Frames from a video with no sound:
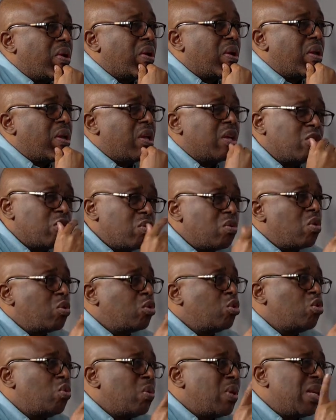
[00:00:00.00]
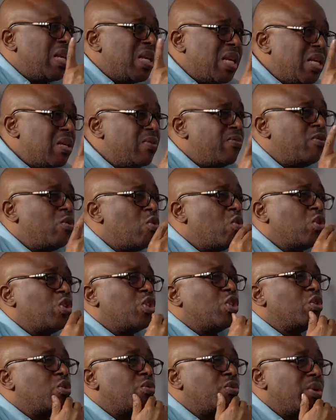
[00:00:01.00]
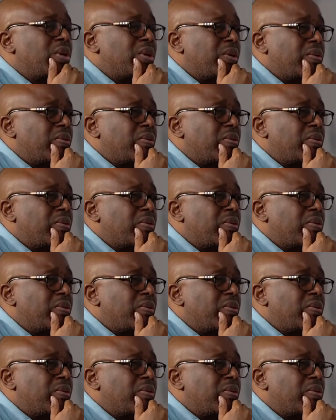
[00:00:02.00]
is not to leave your children